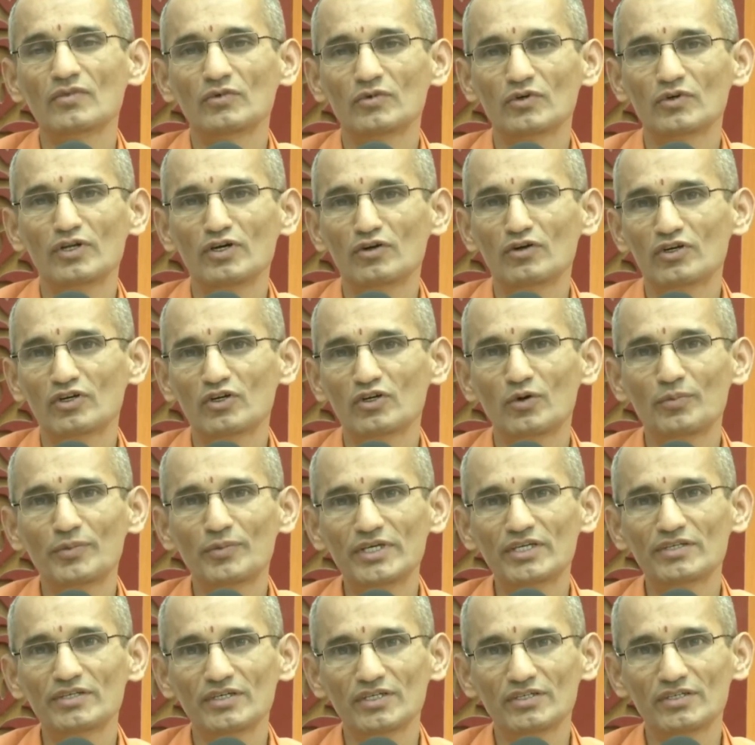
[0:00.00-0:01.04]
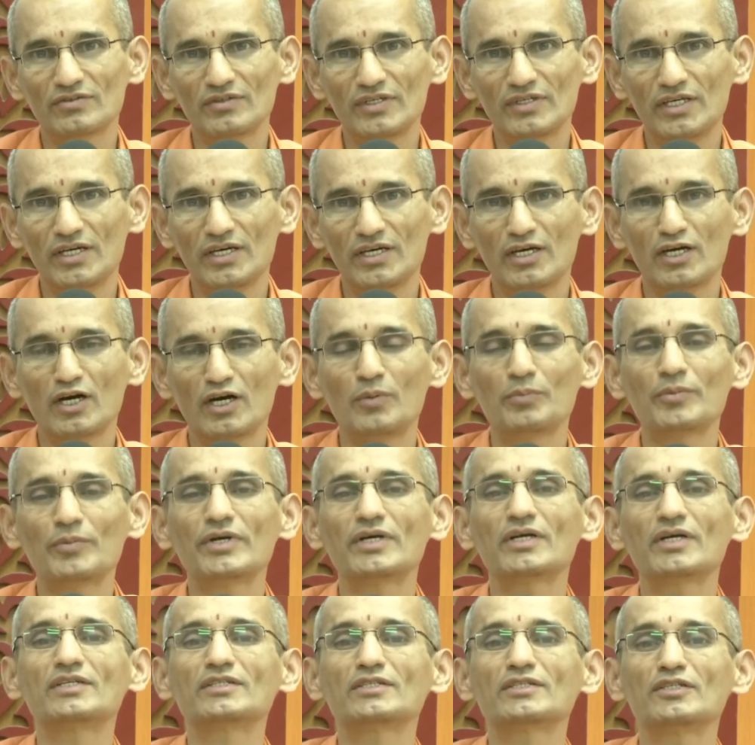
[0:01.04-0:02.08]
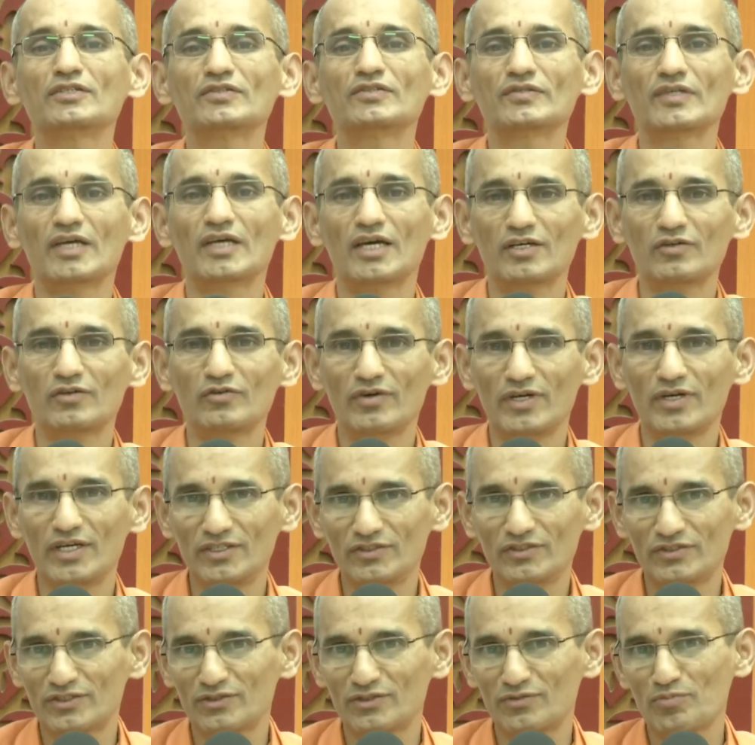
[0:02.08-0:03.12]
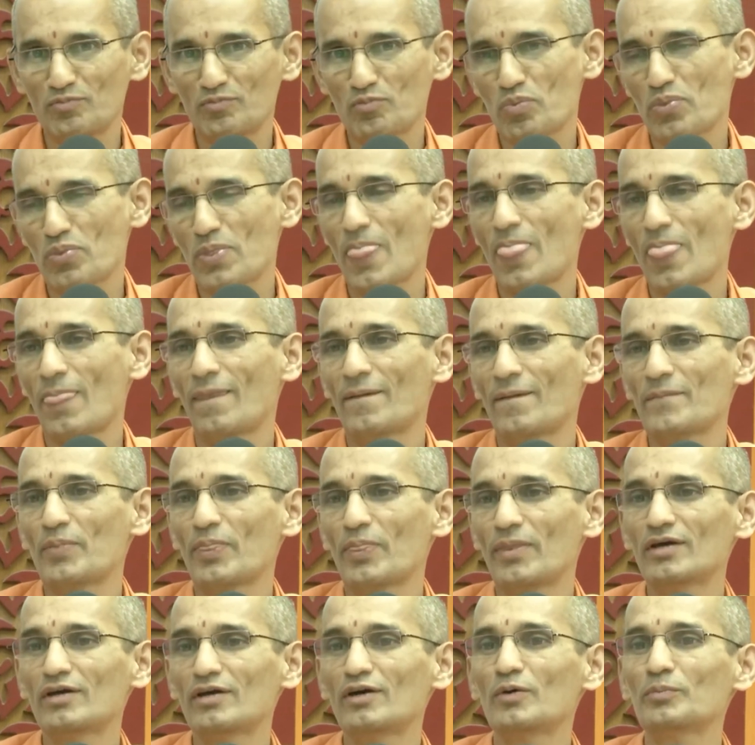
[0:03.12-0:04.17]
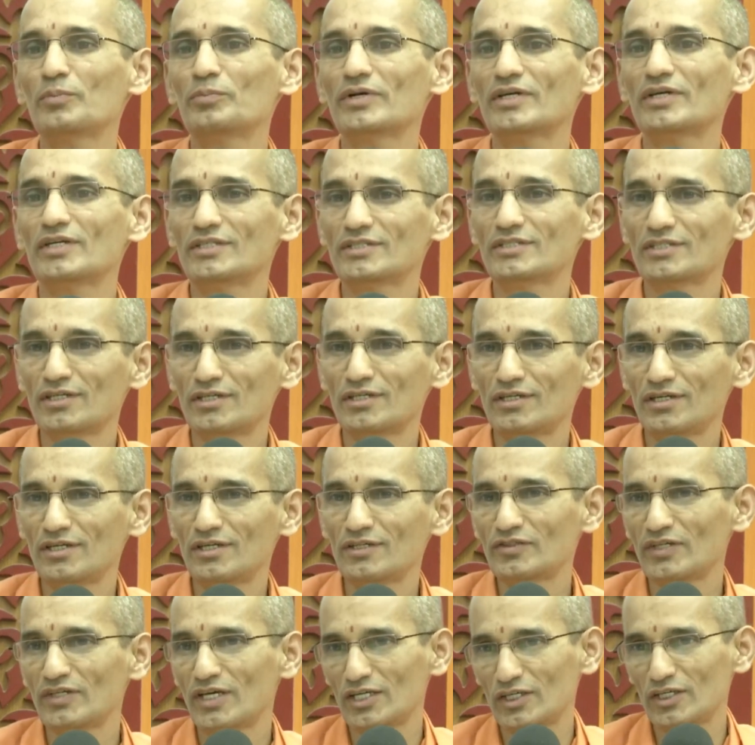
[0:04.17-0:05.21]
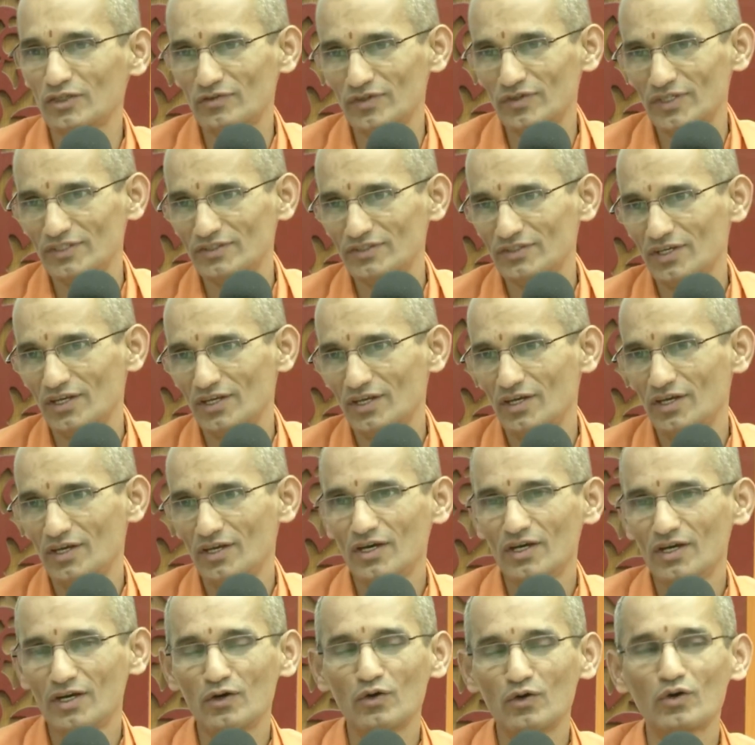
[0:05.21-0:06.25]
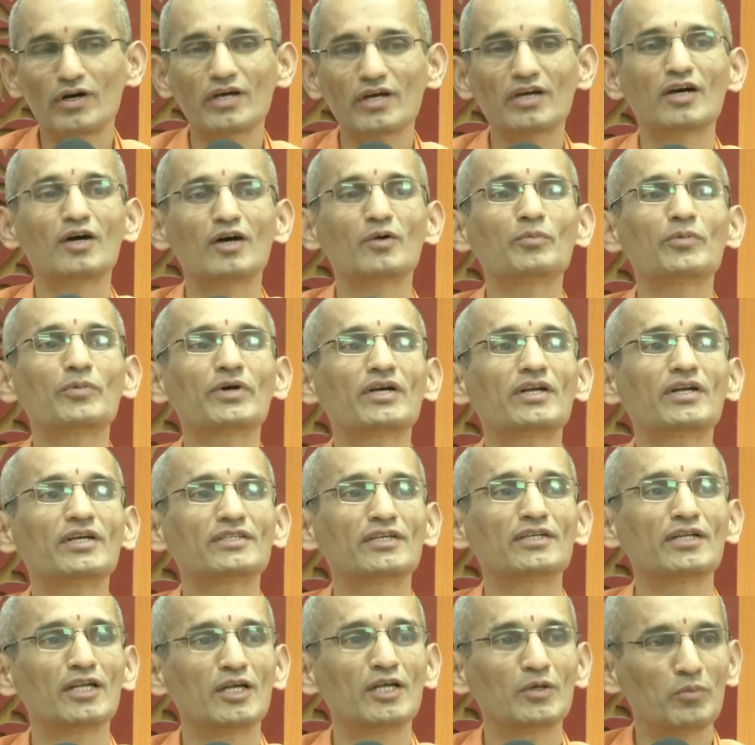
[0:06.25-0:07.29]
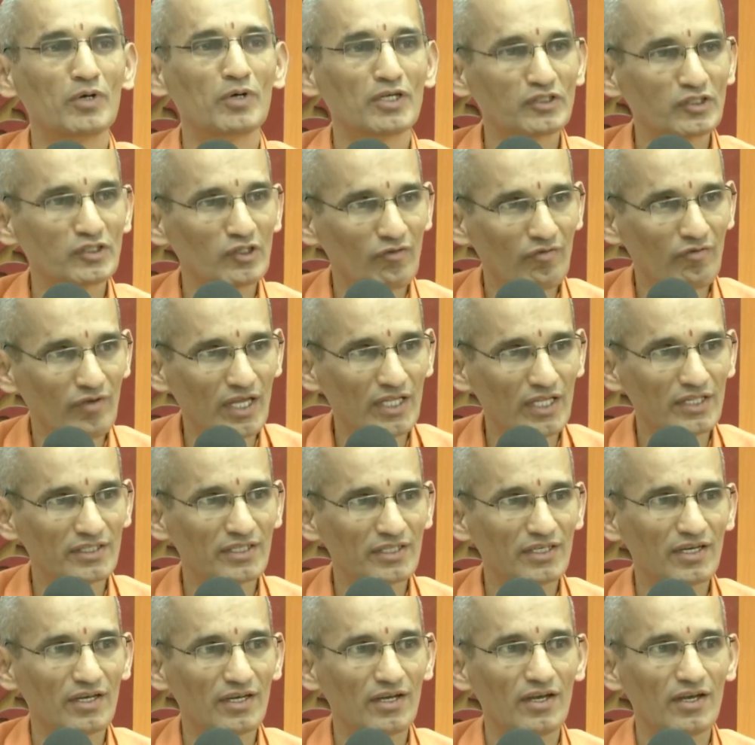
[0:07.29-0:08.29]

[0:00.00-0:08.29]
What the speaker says: today our topic is actually a competition in sacrifice. A competition in sacrifice. Not a competition in amassing wealth,